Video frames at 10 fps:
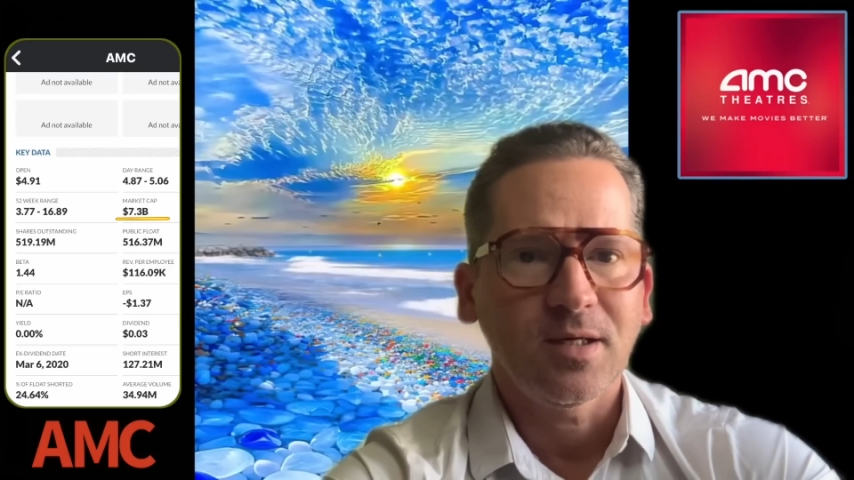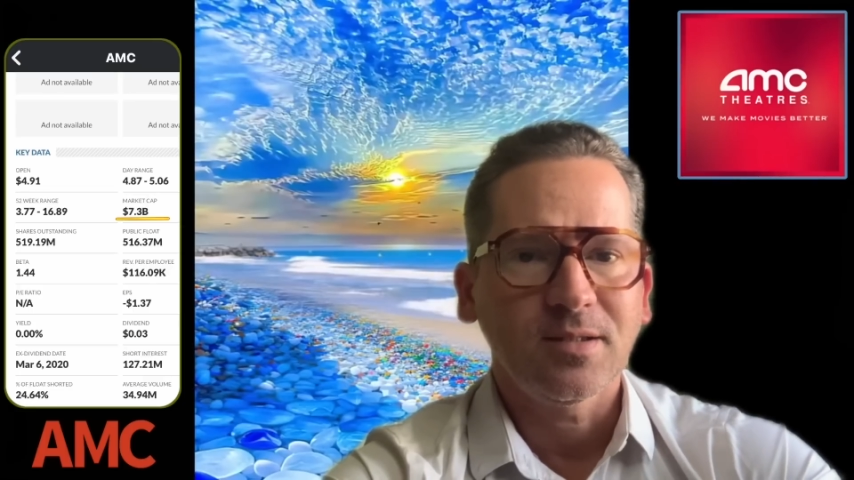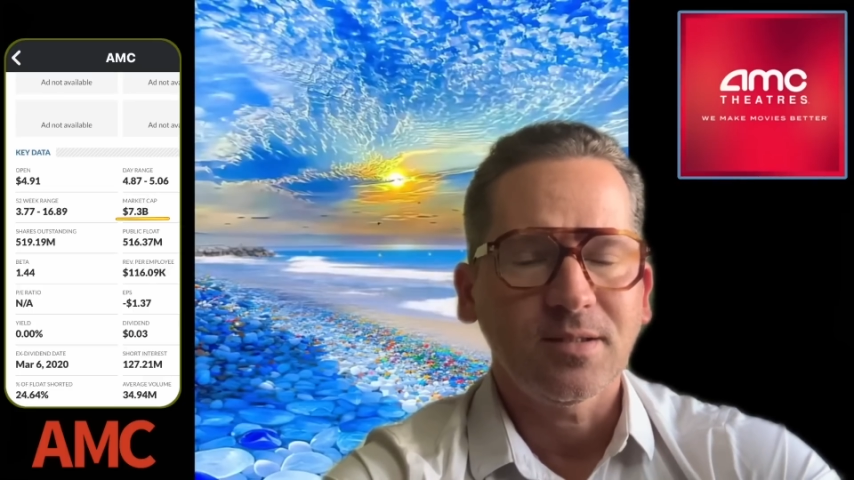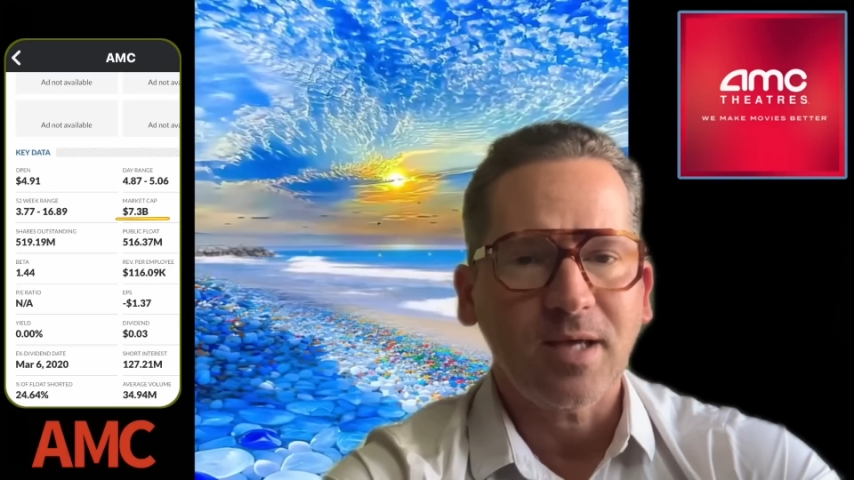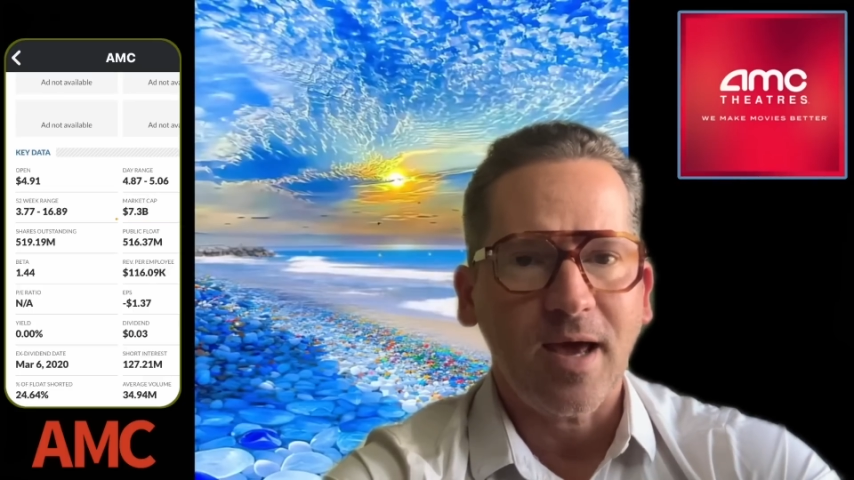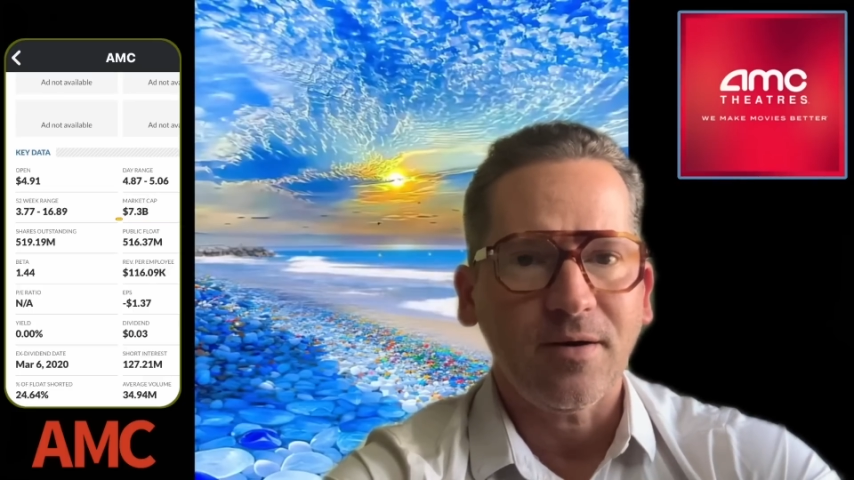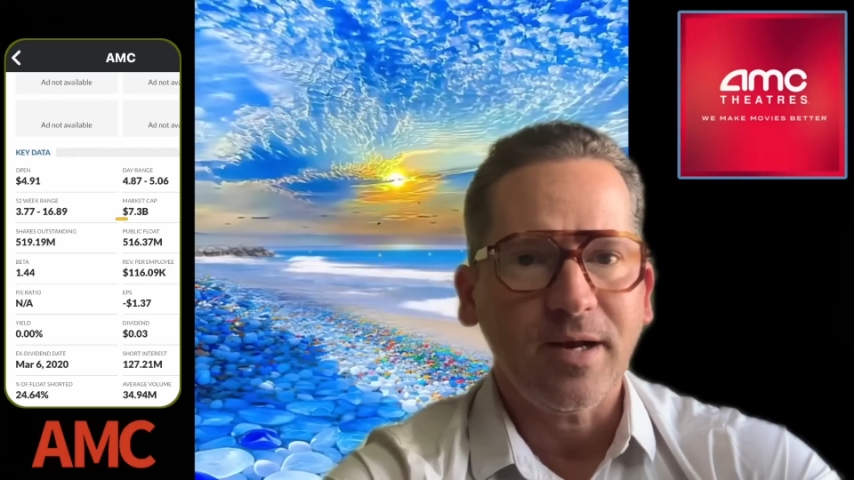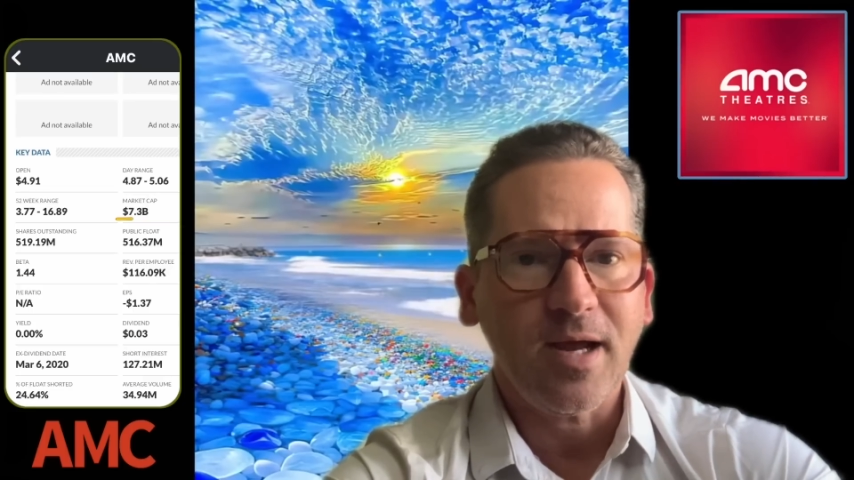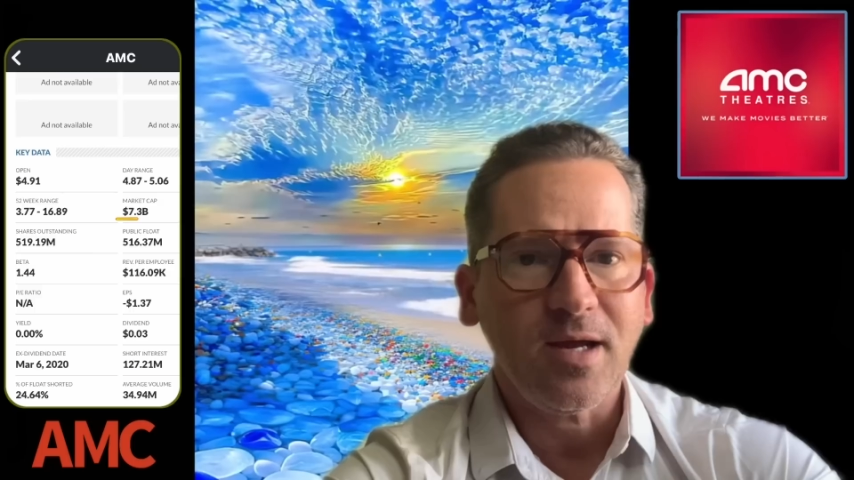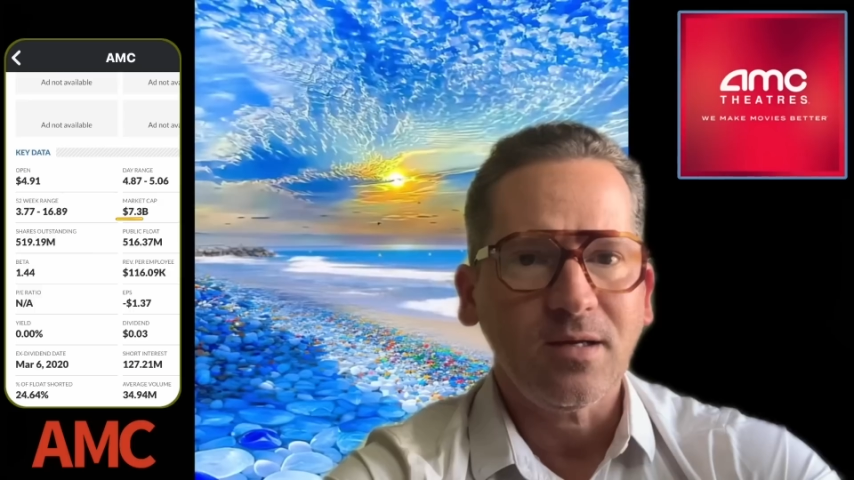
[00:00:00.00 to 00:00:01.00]

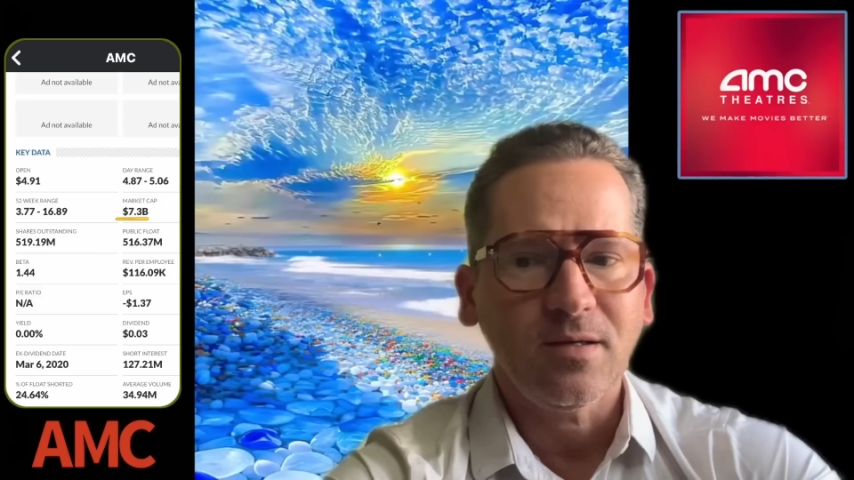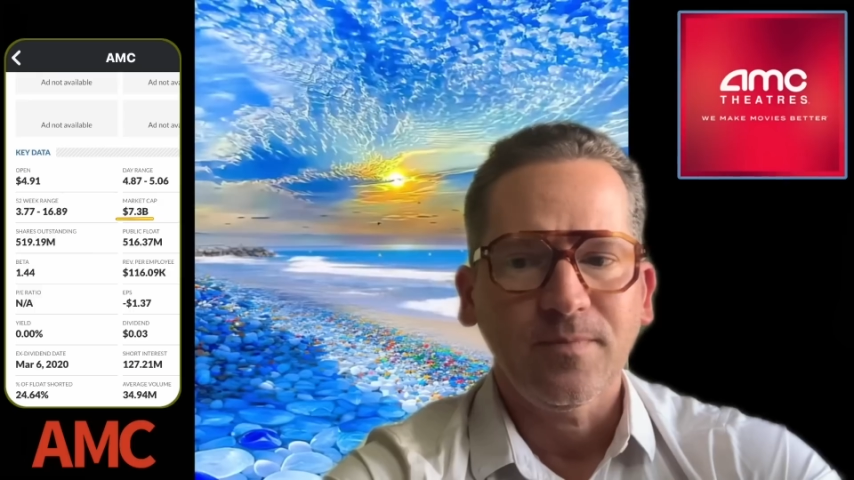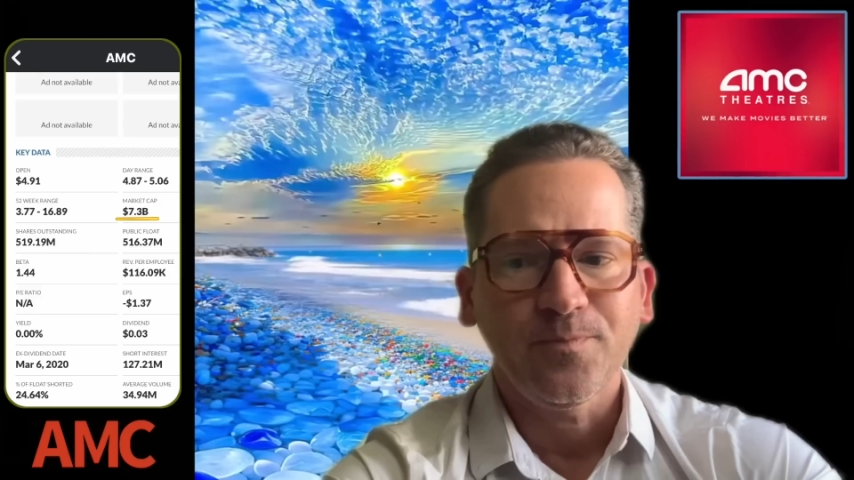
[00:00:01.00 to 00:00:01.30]
Saturday.